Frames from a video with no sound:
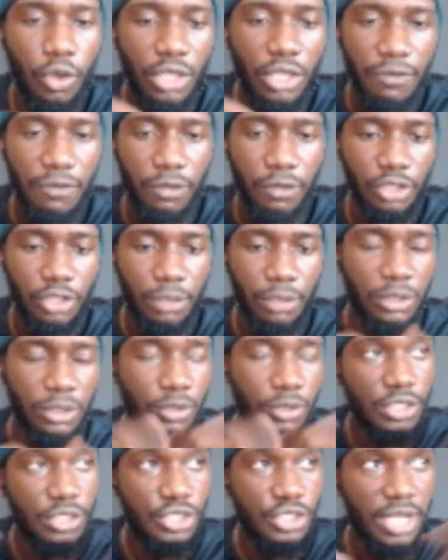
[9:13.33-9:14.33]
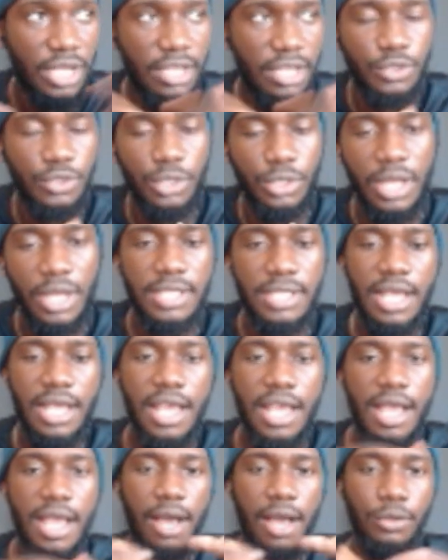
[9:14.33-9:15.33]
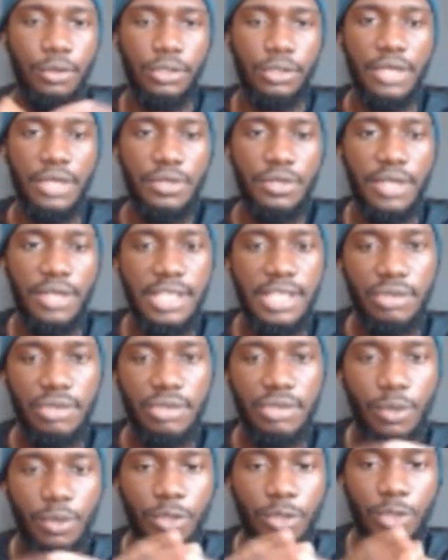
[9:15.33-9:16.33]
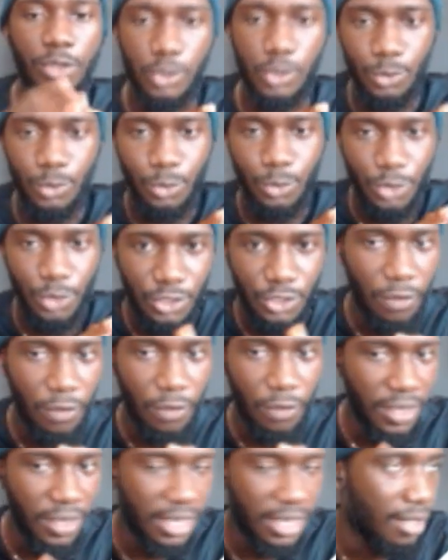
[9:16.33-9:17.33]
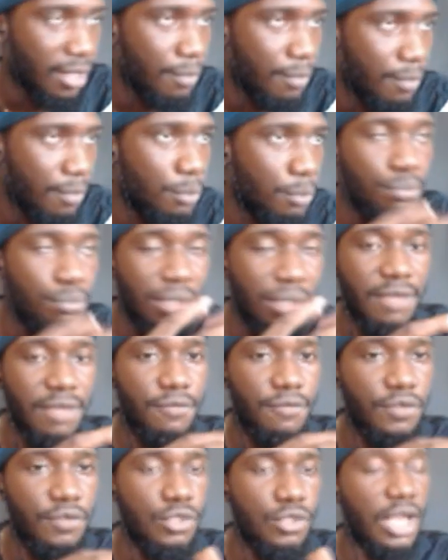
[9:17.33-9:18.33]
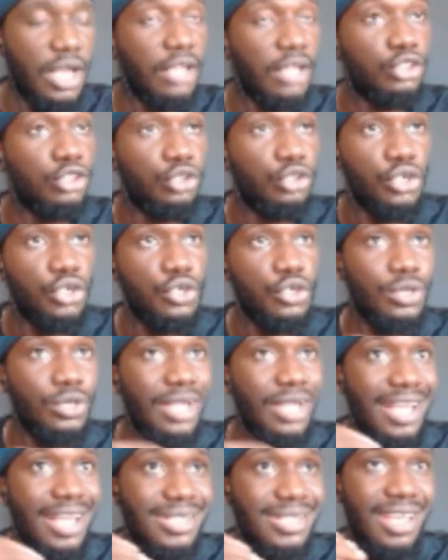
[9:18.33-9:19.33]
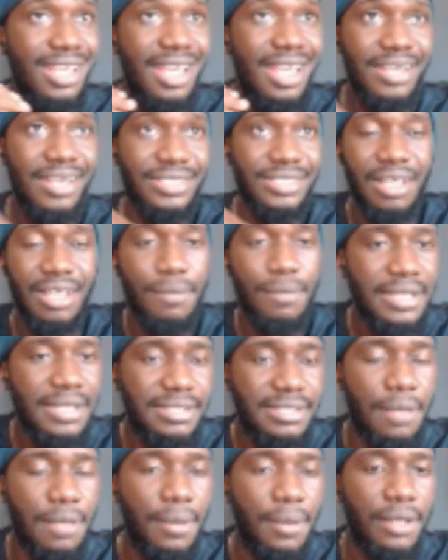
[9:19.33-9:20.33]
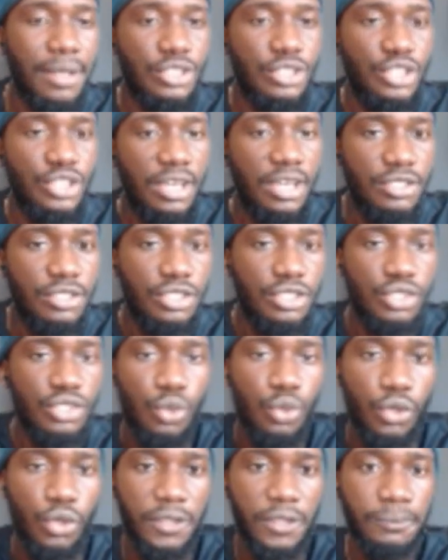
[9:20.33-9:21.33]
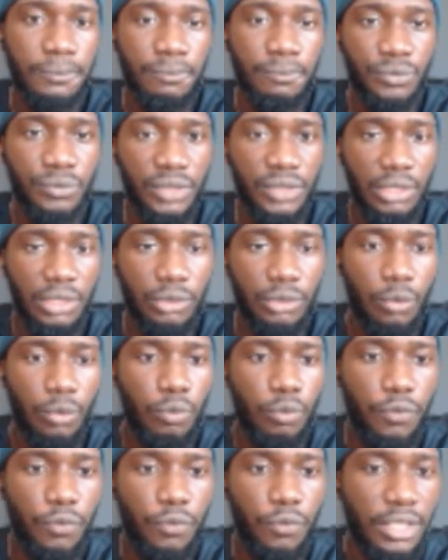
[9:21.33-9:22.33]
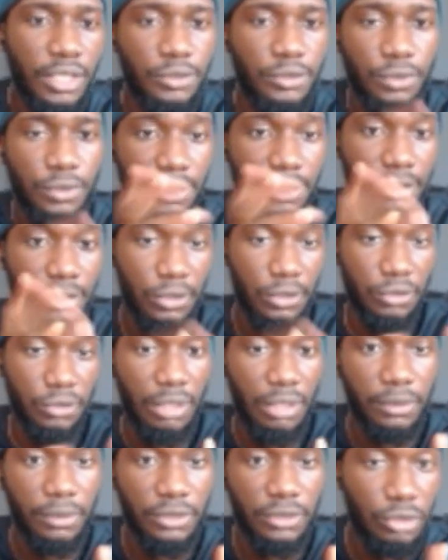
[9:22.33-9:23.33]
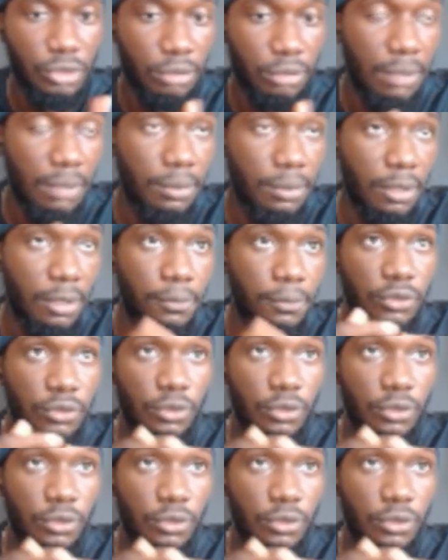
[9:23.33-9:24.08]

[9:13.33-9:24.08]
give us update on the challenge, so that I'll know that you guys really want us to do this stuff, and I can be making videos and showing you guys step by step how the challenge is going. You don't forget to hit the subscribe button, turn my bell post